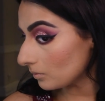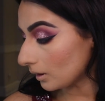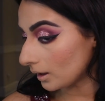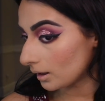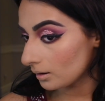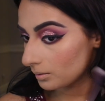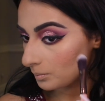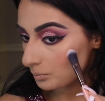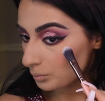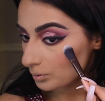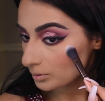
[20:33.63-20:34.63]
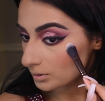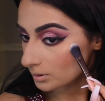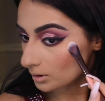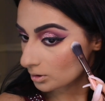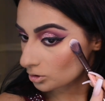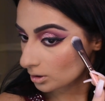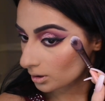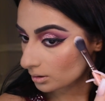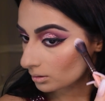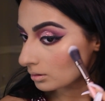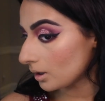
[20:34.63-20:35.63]
like,
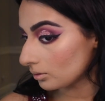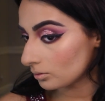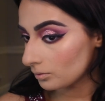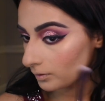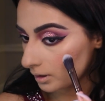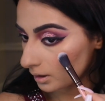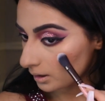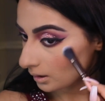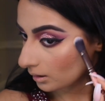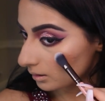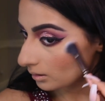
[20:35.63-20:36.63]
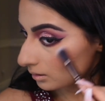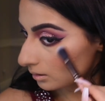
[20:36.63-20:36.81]
precision. I don't know if I like it.